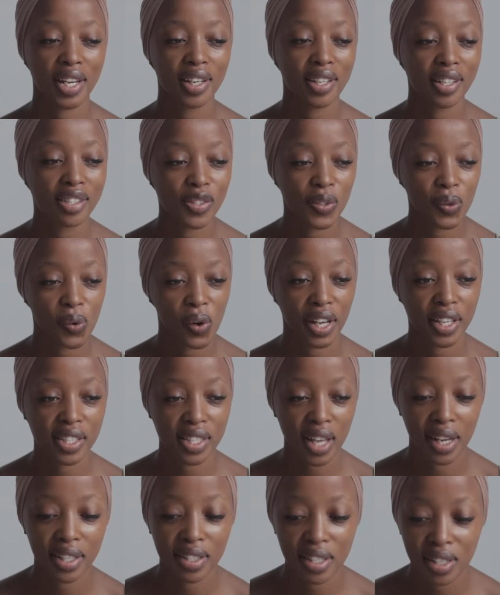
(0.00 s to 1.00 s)
And it's so
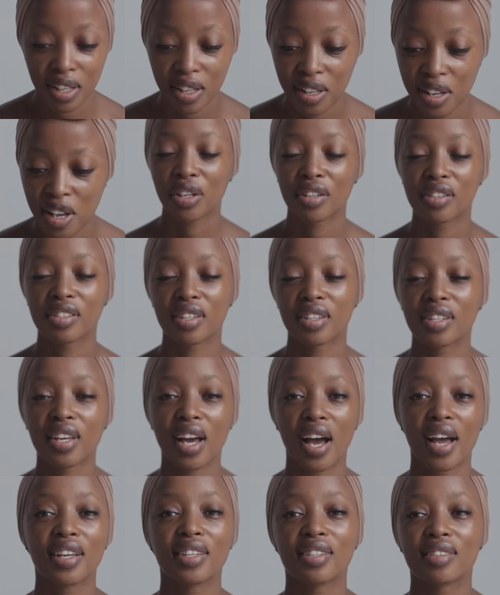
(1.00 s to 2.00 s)
exciting because this
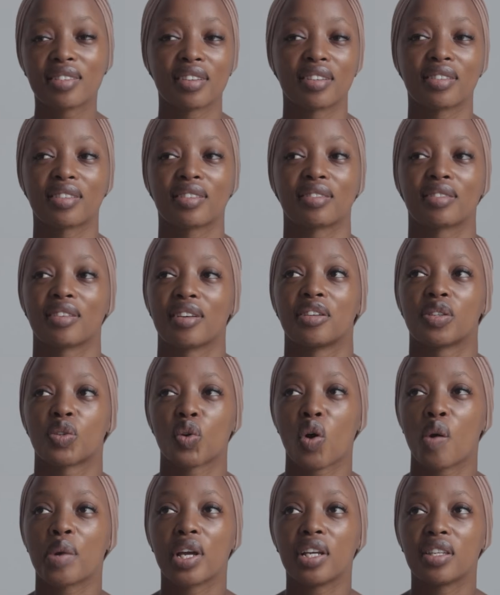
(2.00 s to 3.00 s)
guy is just
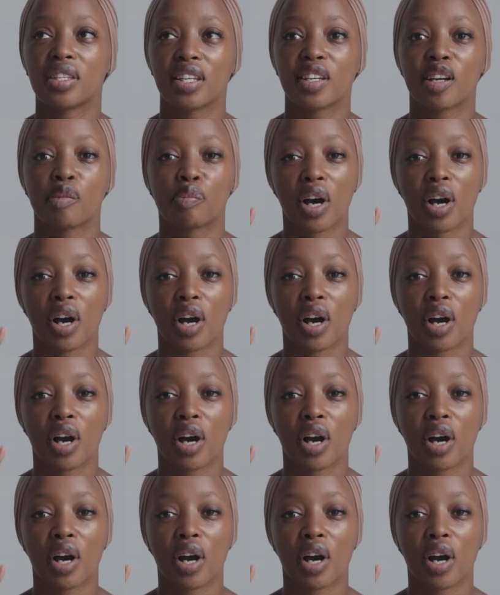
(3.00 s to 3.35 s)
so amazing.